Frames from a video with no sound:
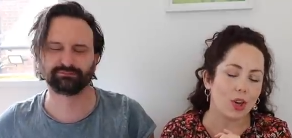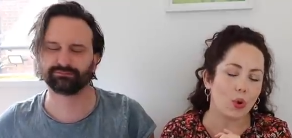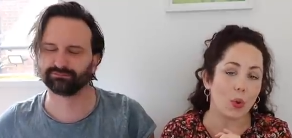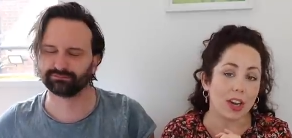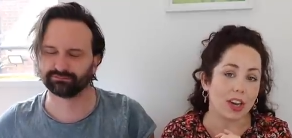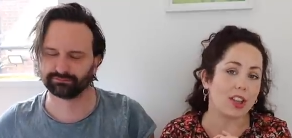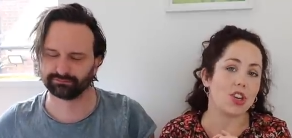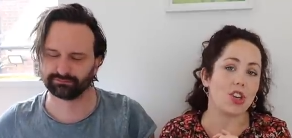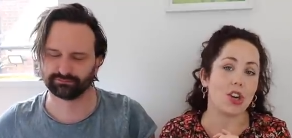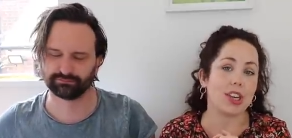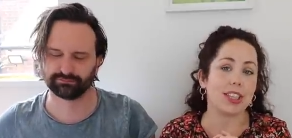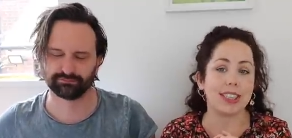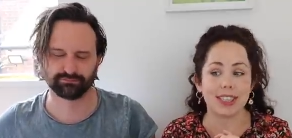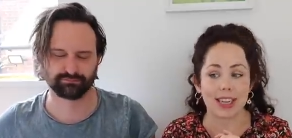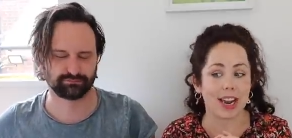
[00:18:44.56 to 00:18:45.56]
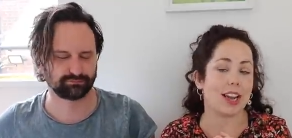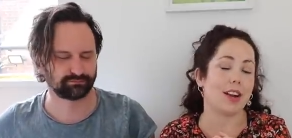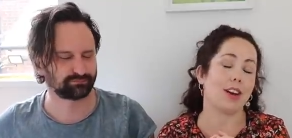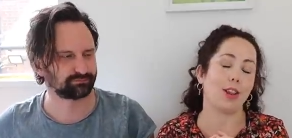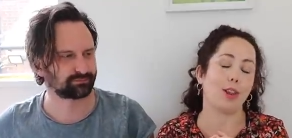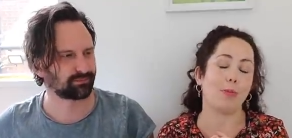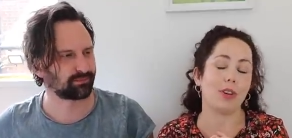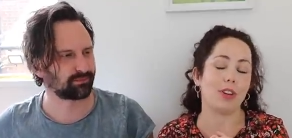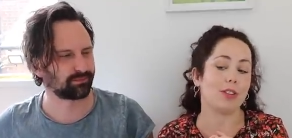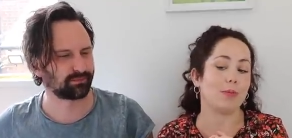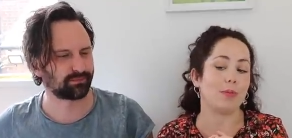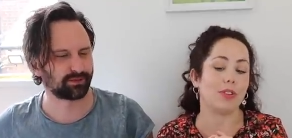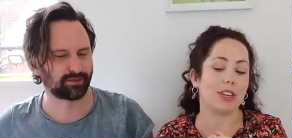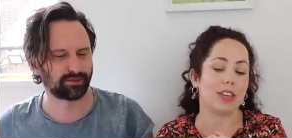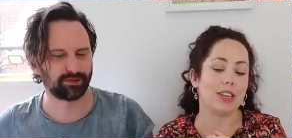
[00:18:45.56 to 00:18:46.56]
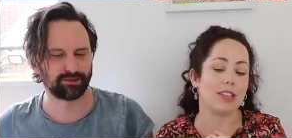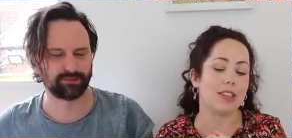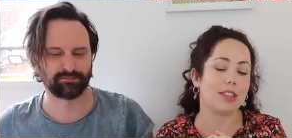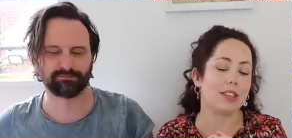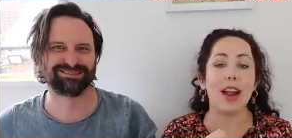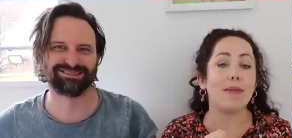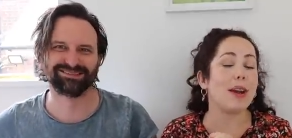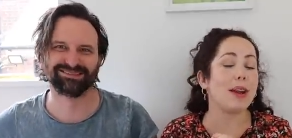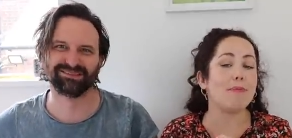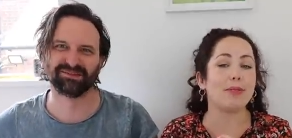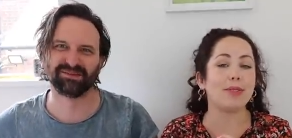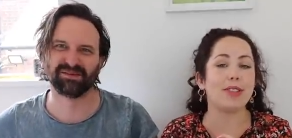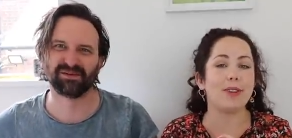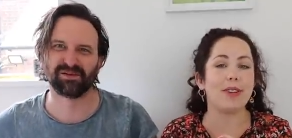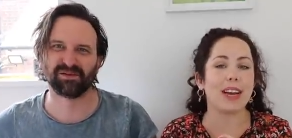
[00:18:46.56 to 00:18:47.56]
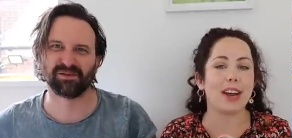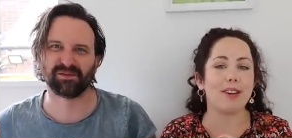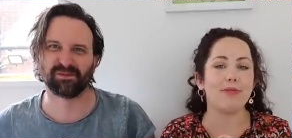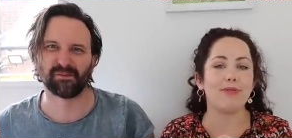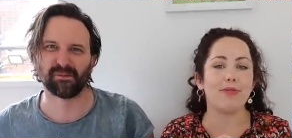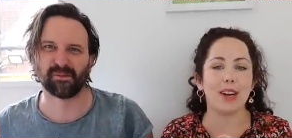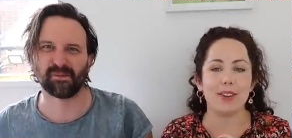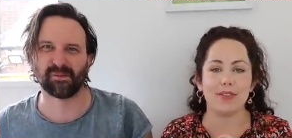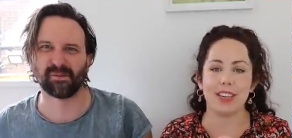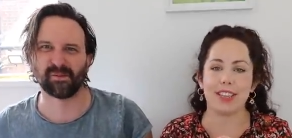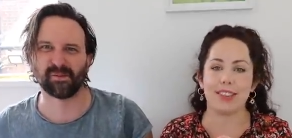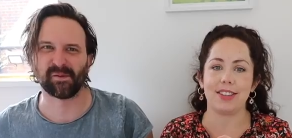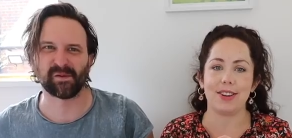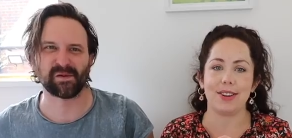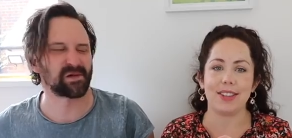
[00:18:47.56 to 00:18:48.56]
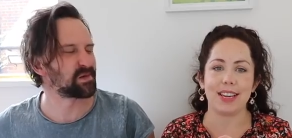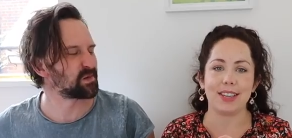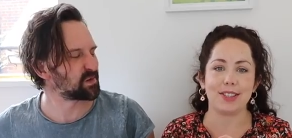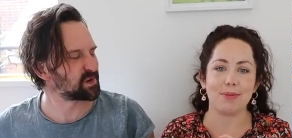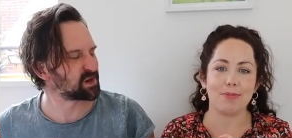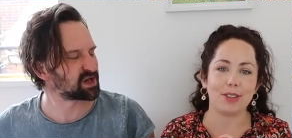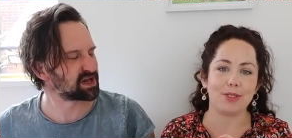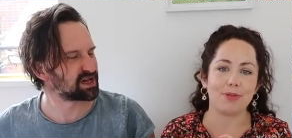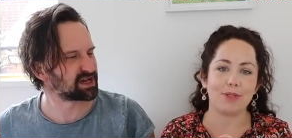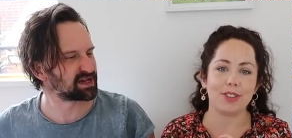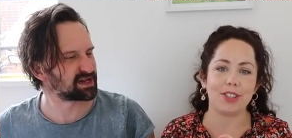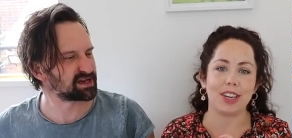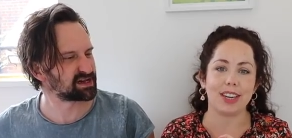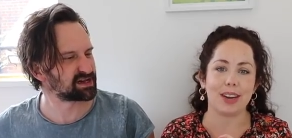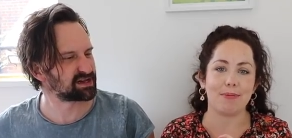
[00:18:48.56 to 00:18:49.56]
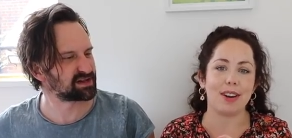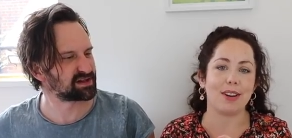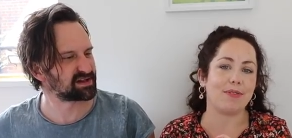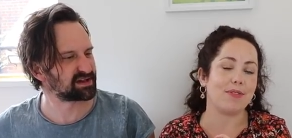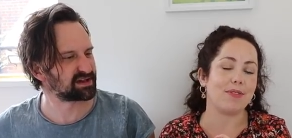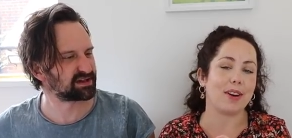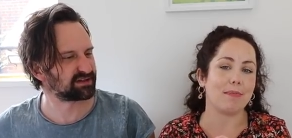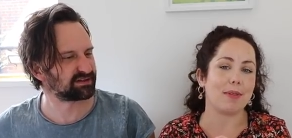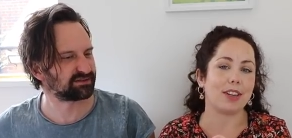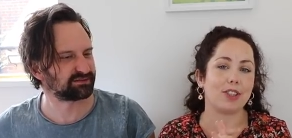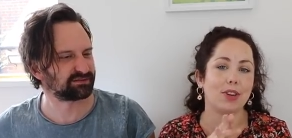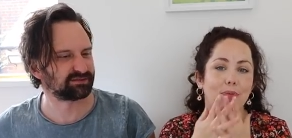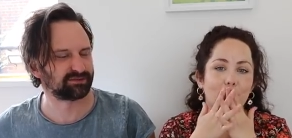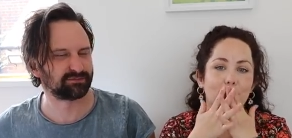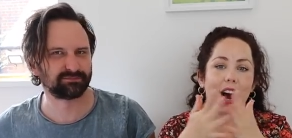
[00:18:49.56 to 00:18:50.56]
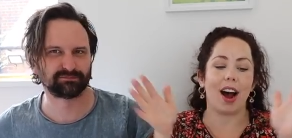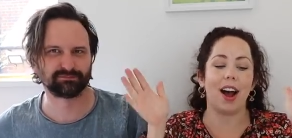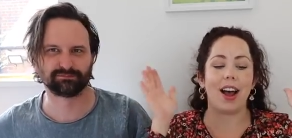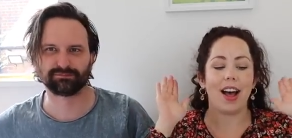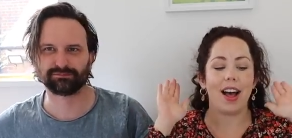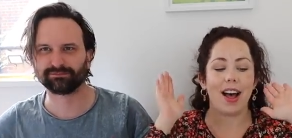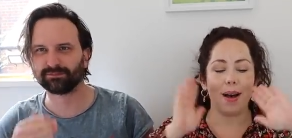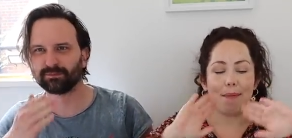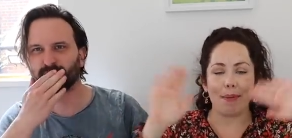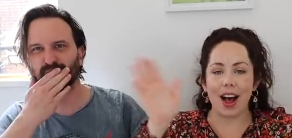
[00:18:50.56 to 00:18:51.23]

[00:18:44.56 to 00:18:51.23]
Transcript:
Speaker 1: quicker than you can say Cuthbert, to be honest. Anyway, we'll see you again really, really soon. Thanks so much for watching and we love you very much. Bye!